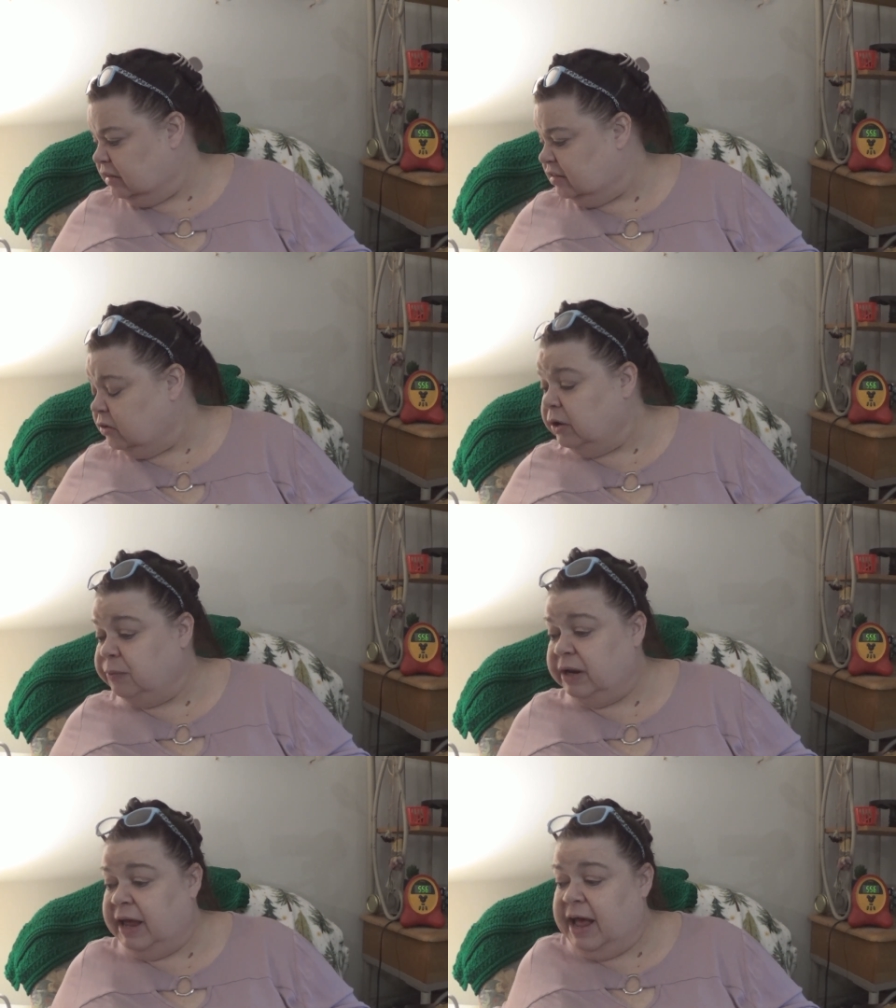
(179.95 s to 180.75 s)
So I
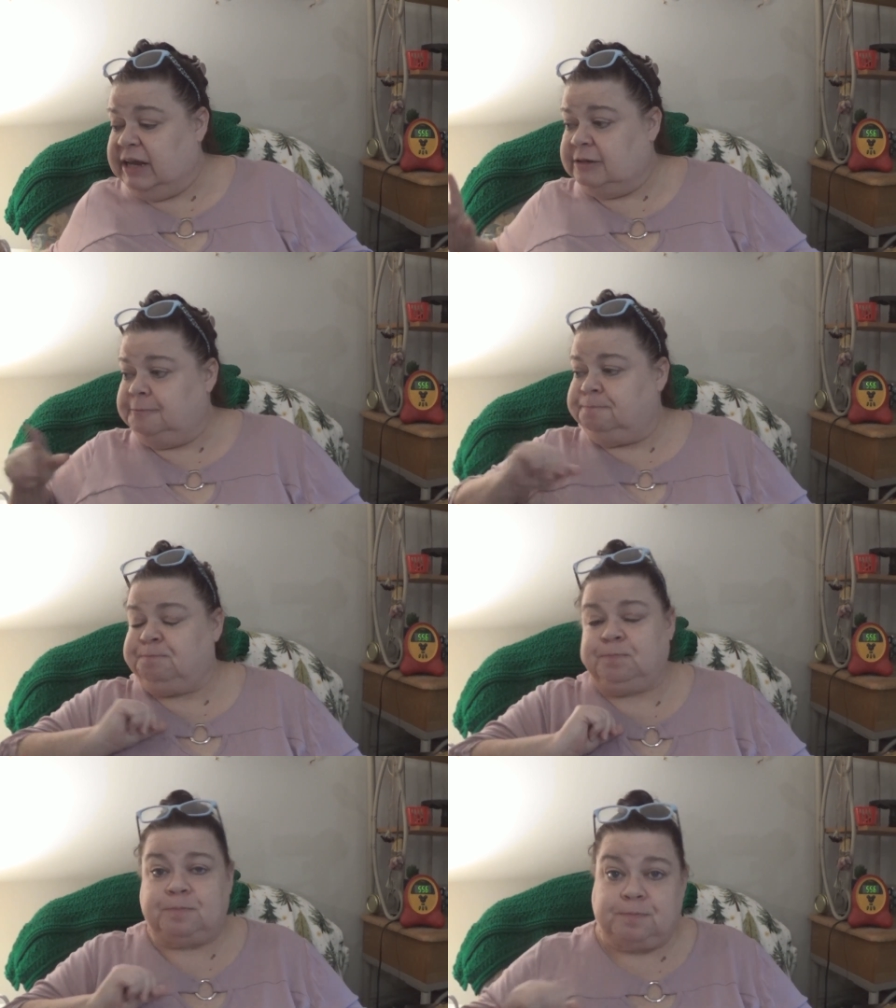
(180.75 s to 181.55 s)
went ahead and
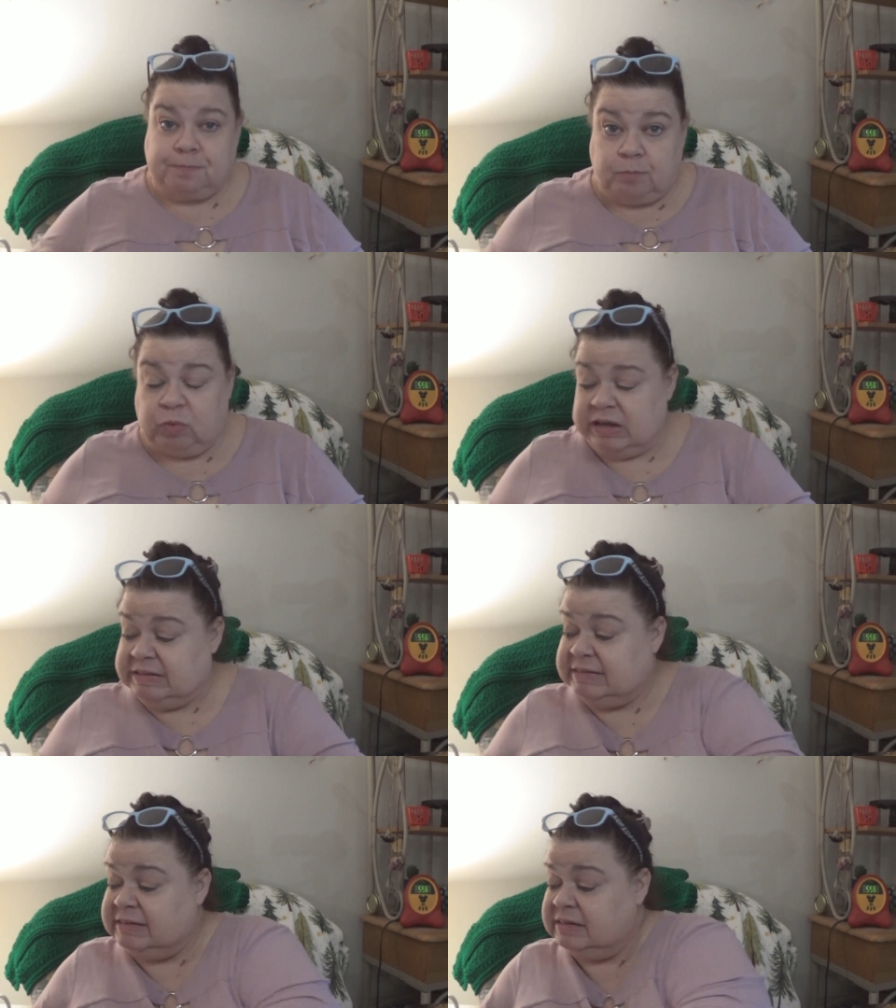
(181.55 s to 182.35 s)

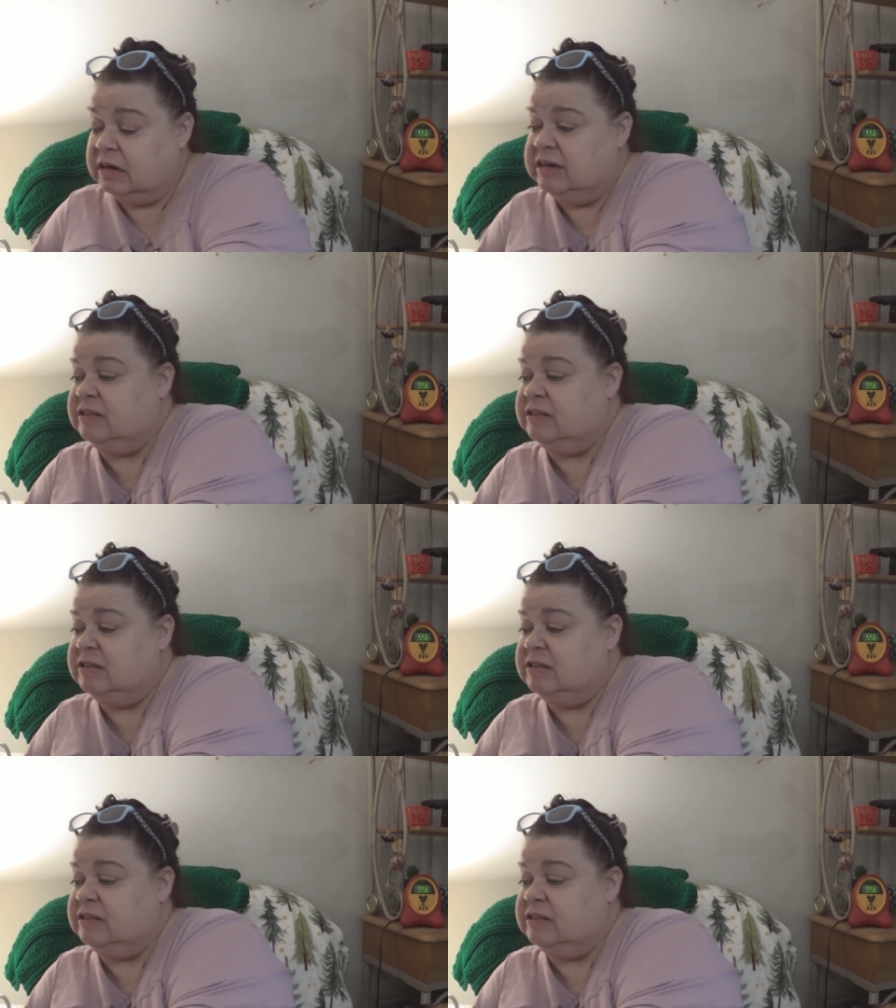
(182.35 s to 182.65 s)
sent it on